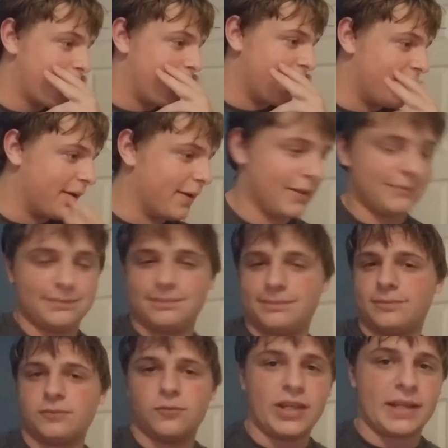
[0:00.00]
But
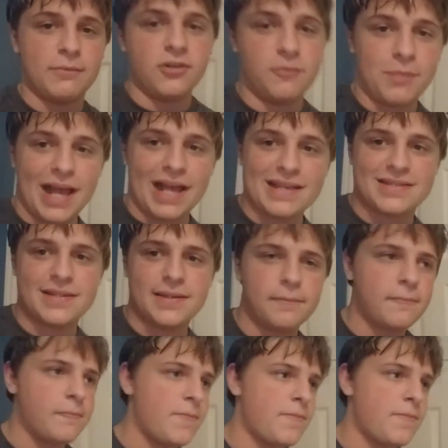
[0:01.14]
we can move past it.